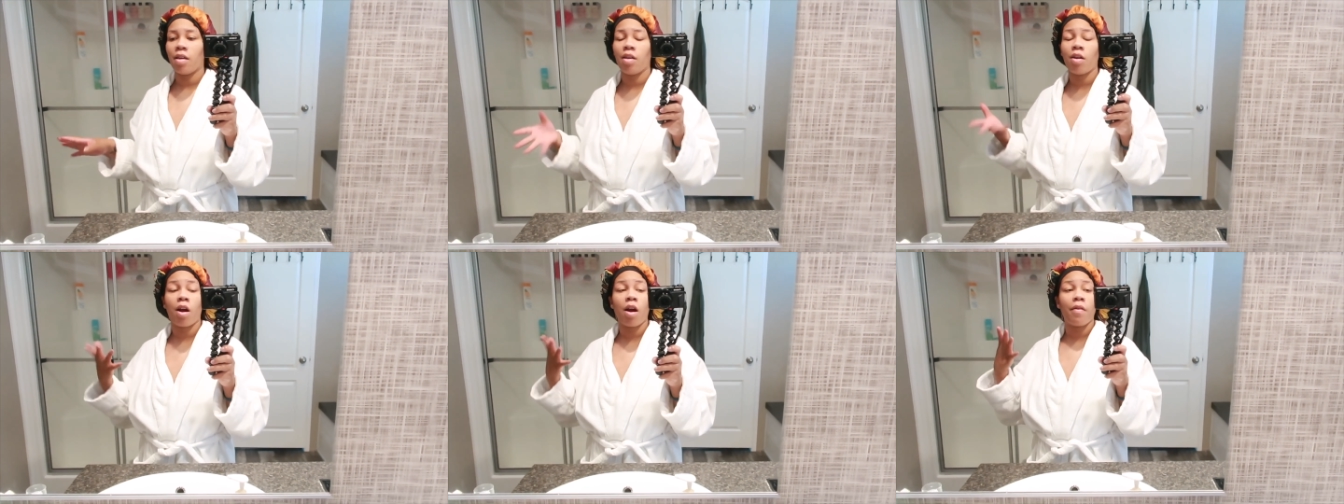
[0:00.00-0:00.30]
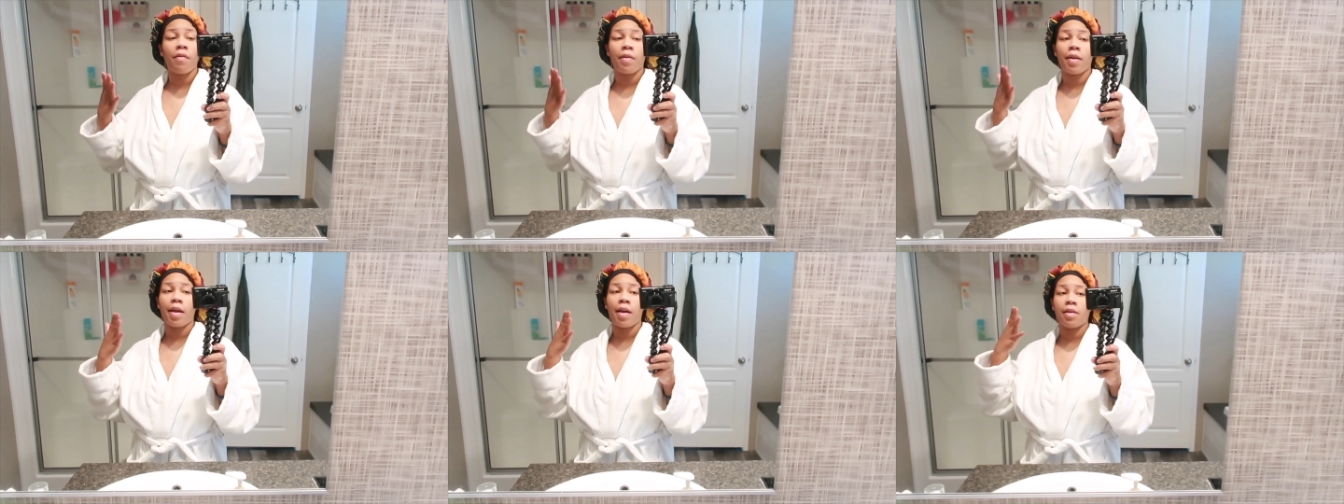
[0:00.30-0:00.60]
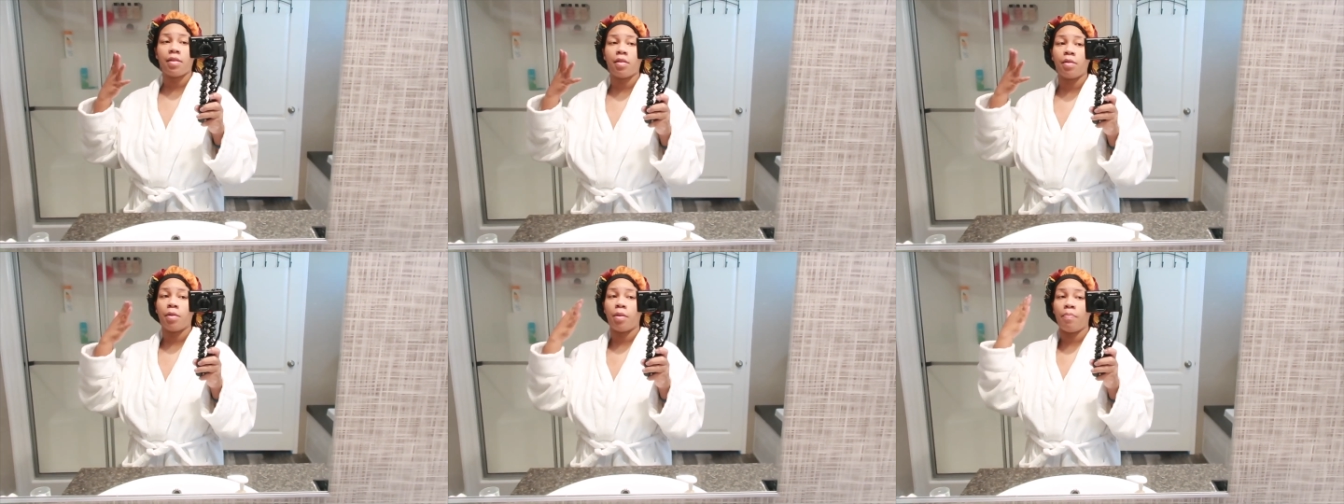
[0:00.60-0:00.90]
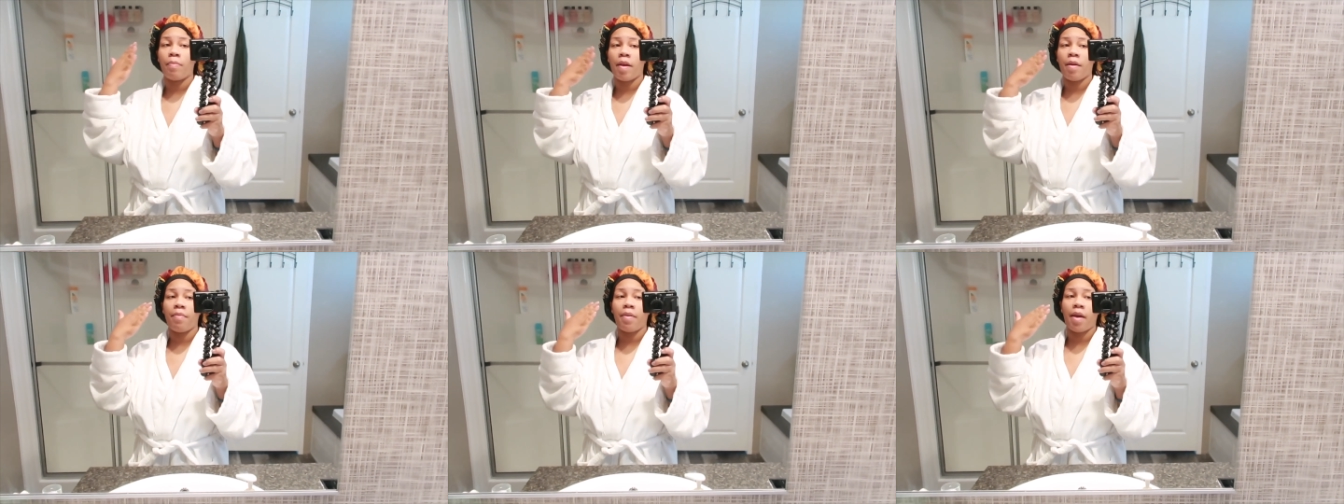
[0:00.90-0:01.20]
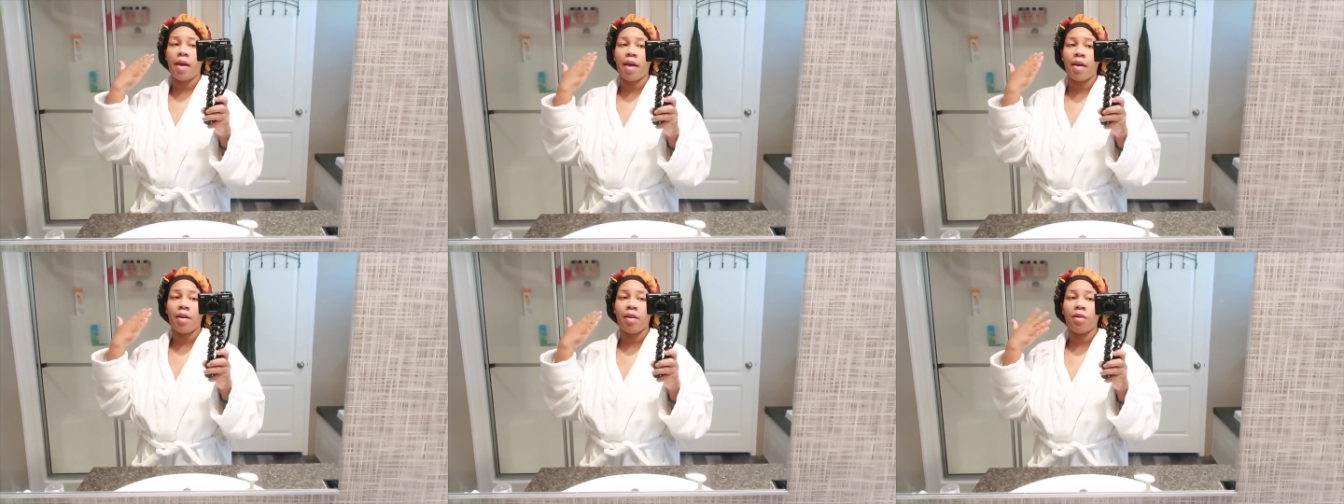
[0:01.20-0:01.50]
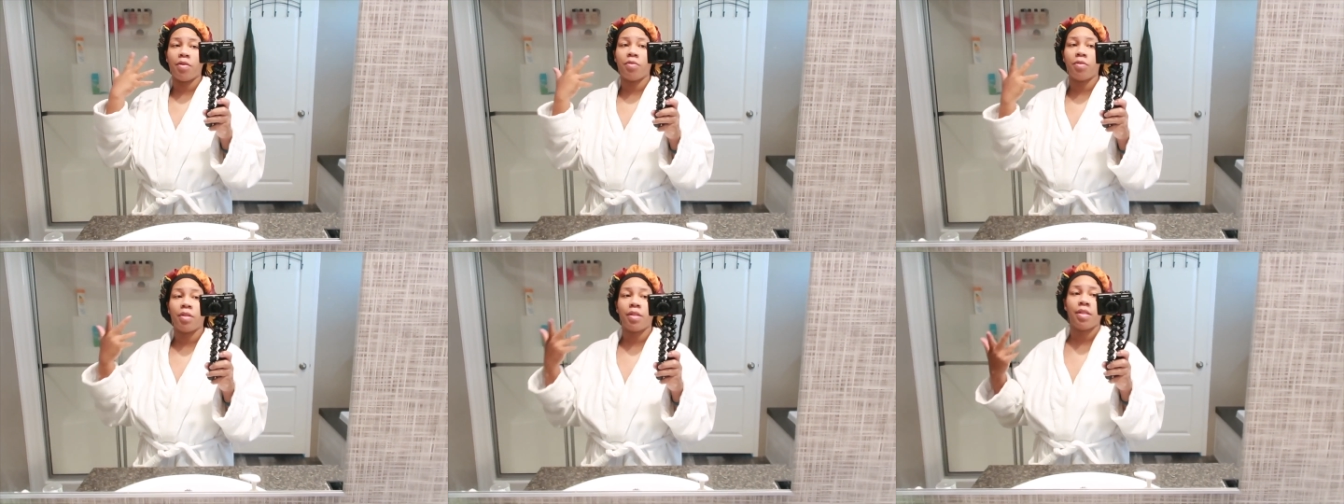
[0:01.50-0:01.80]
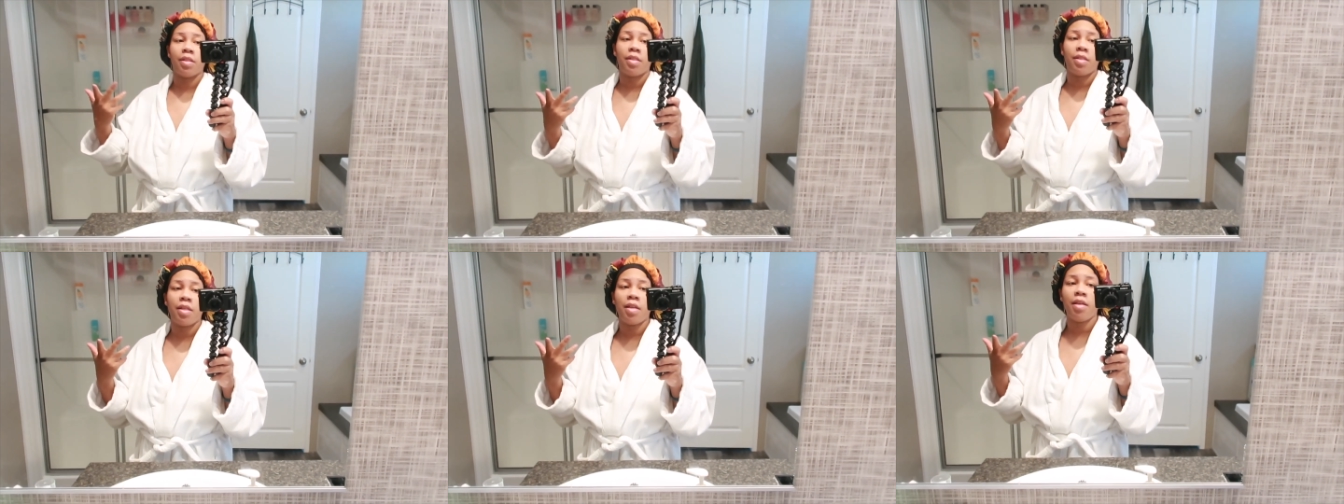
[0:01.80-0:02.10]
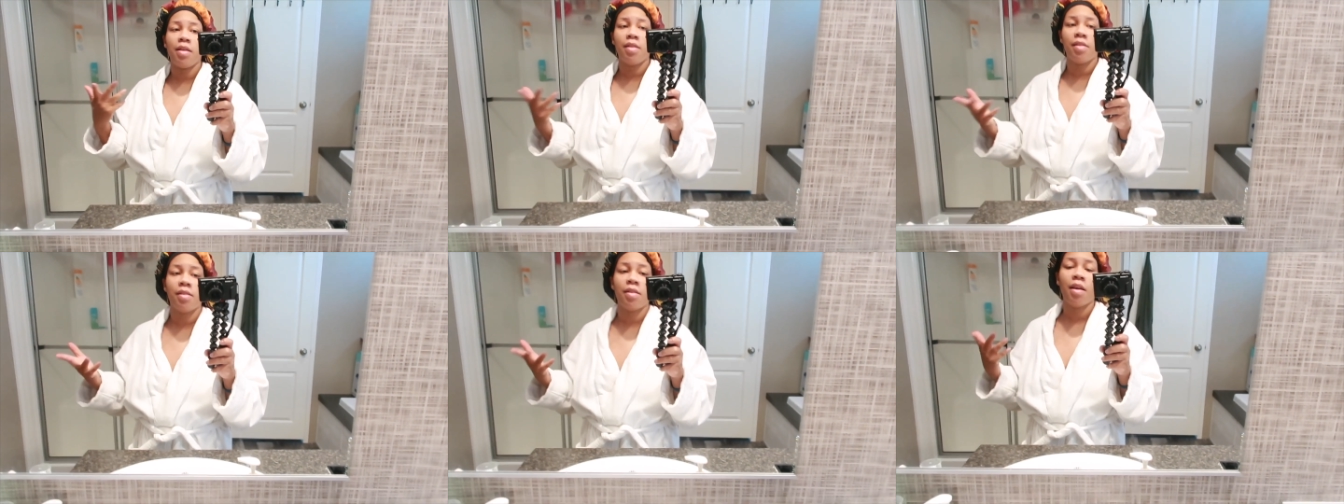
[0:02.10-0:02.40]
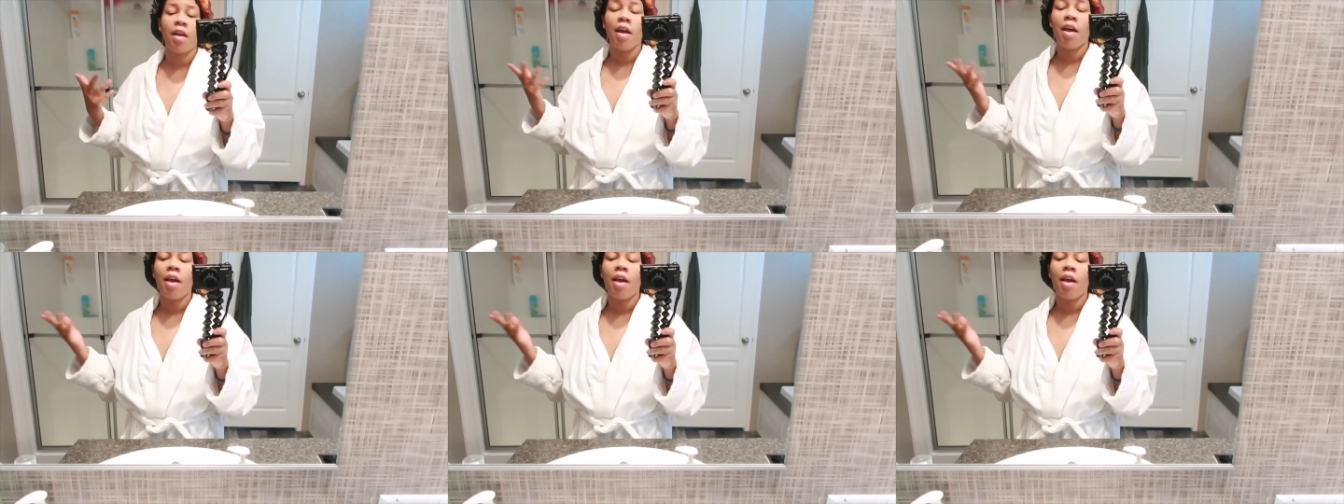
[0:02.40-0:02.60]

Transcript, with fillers: He already has a little baby acne on his cheeks.